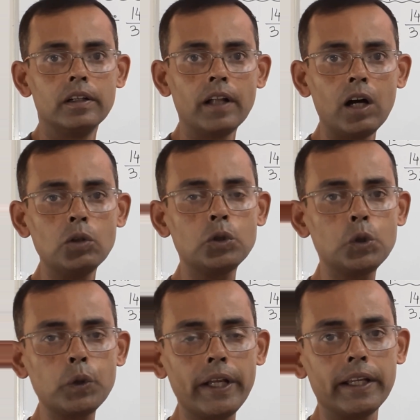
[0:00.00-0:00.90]
Now
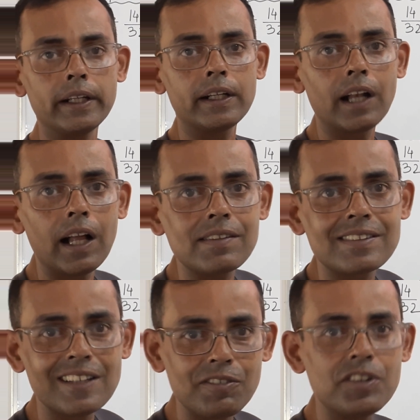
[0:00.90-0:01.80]
today class
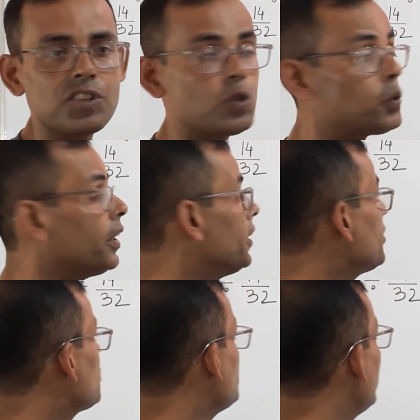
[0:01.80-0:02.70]
seven
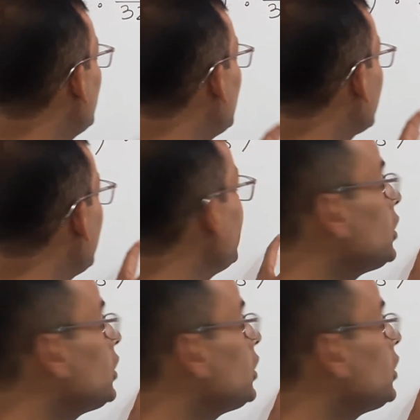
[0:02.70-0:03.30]
students, we are again